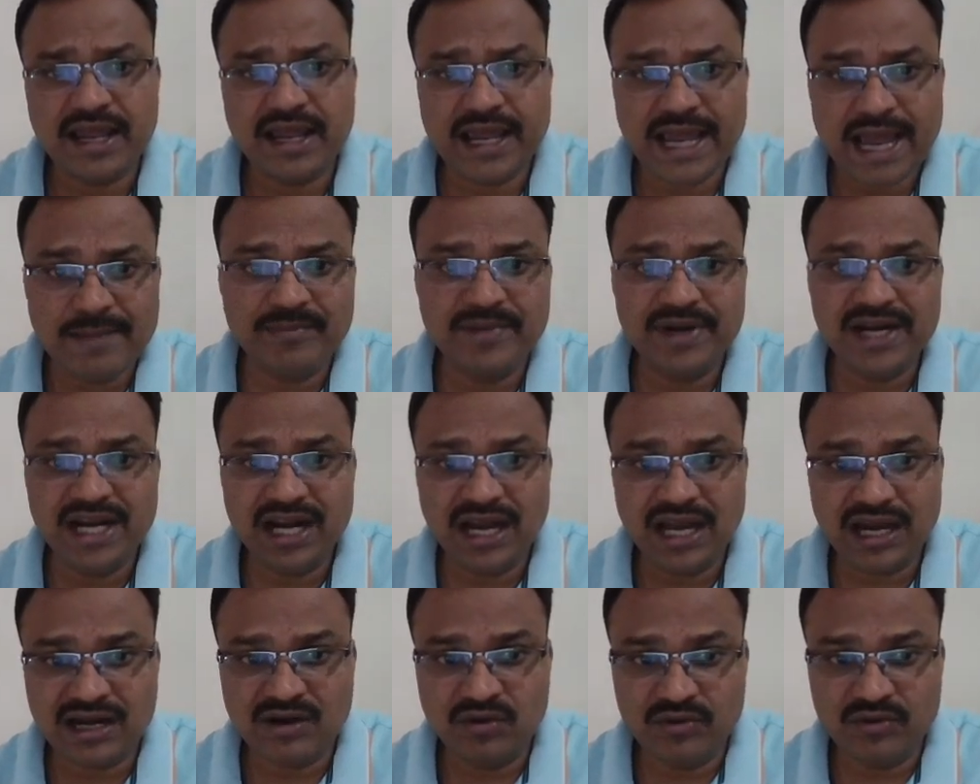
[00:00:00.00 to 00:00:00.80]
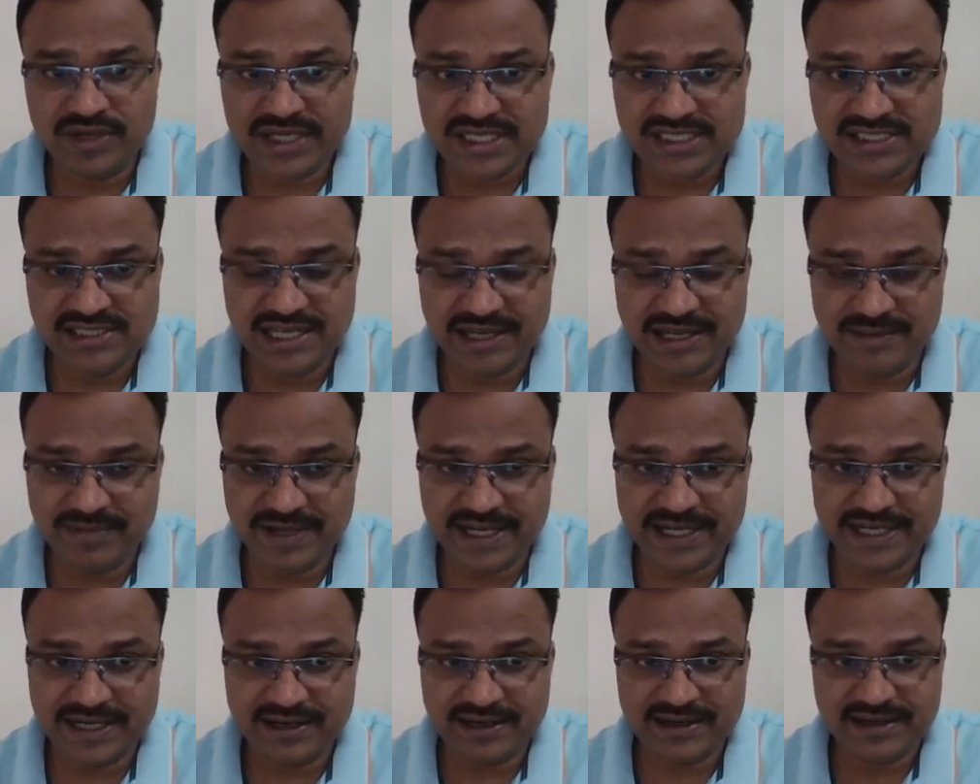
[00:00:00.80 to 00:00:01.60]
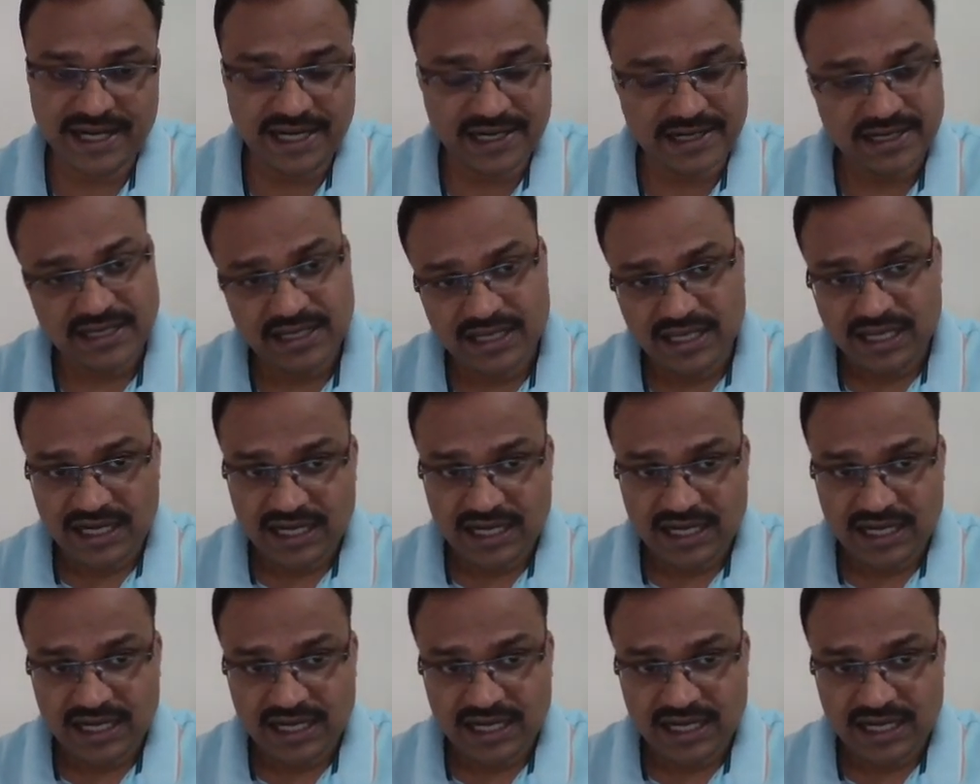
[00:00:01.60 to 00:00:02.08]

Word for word: capital account is debited right